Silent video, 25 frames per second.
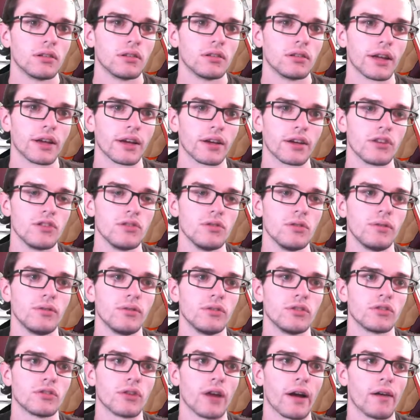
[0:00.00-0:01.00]
Like, could you
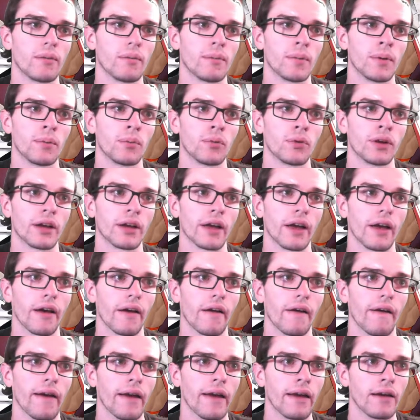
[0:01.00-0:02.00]
even try remembering
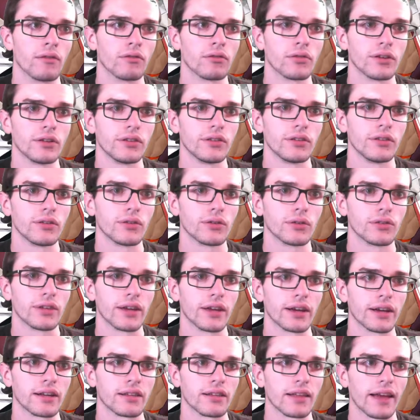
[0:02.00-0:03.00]
every single
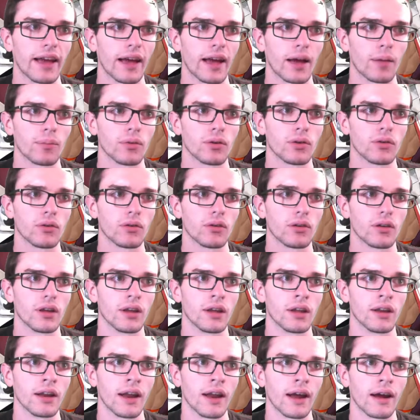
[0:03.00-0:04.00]
second that happened
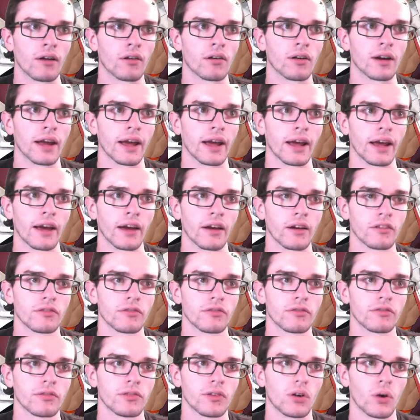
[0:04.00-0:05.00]
in an hour and a
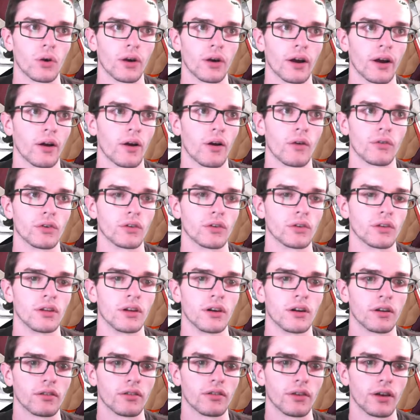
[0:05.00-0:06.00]
half? Or however
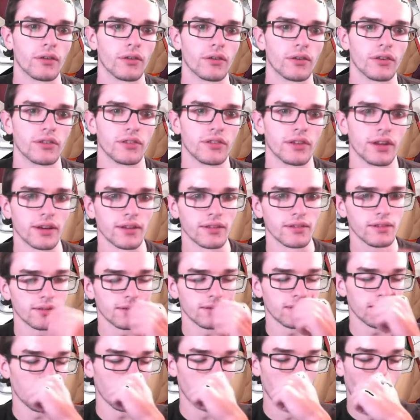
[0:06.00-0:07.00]
long 500 seconds is?
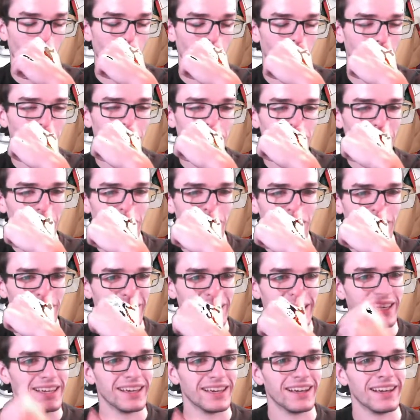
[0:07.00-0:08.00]
Another
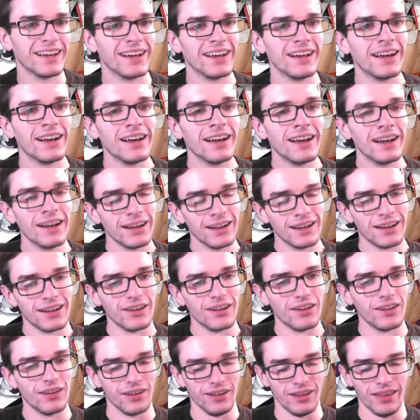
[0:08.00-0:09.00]
Sully.
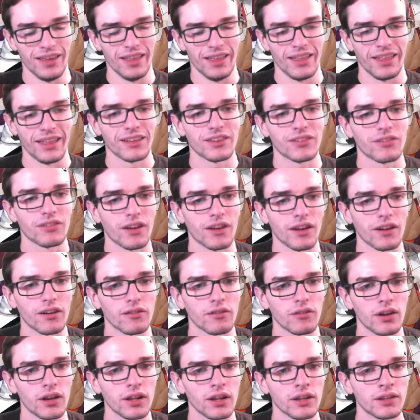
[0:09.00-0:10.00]
That's kind of
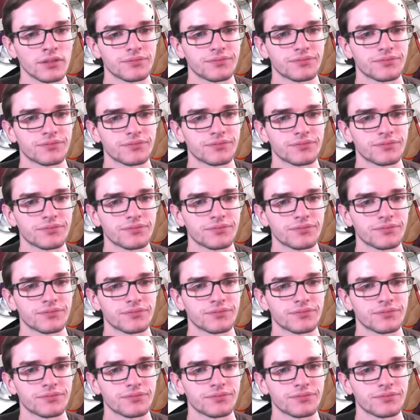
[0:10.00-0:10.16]
funny.